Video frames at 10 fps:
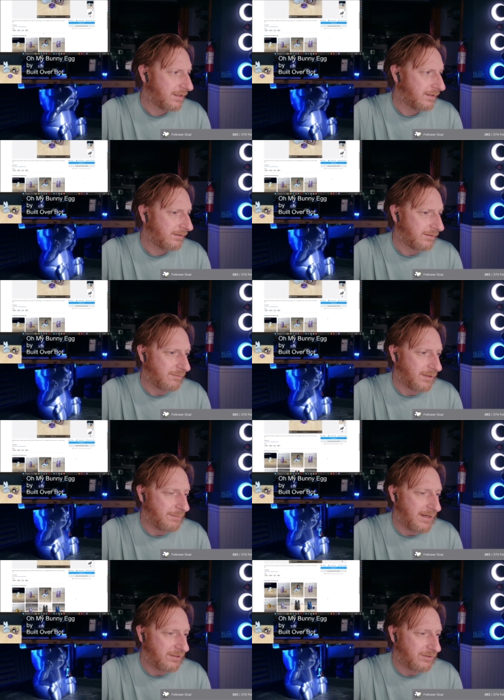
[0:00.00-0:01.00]
So
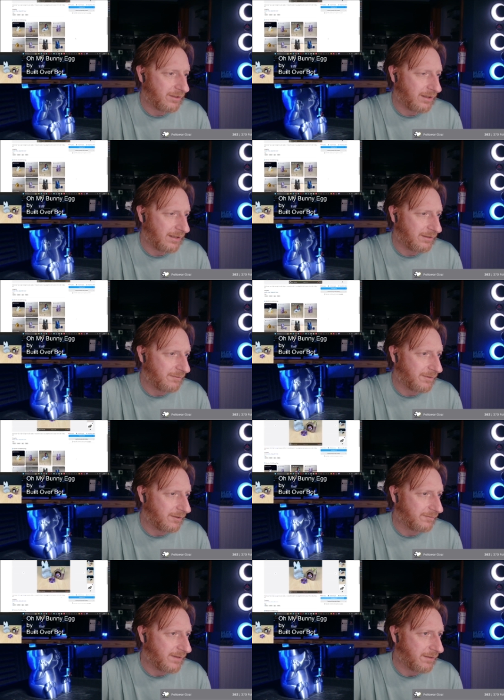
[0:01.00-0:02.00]
everybody, make sure you're heading over
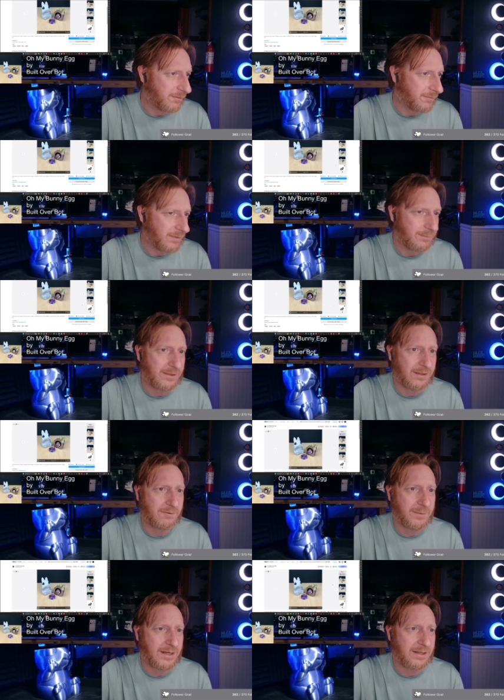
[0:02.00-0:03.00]
there, following
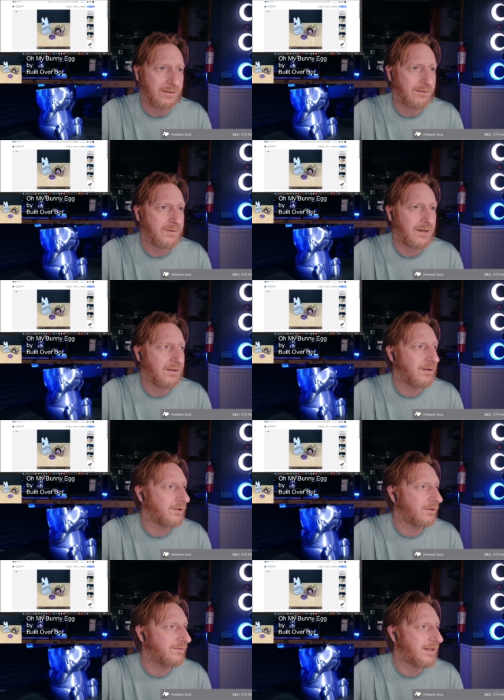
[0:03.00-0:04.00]
Builderbot, and follow all
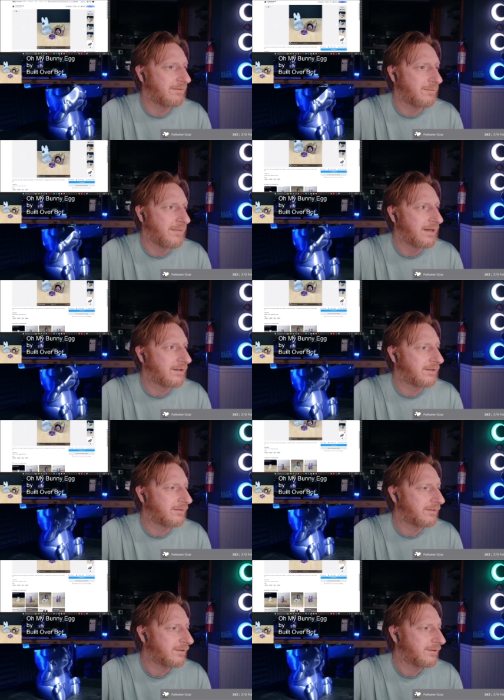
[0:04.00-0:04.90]
your favorite makers.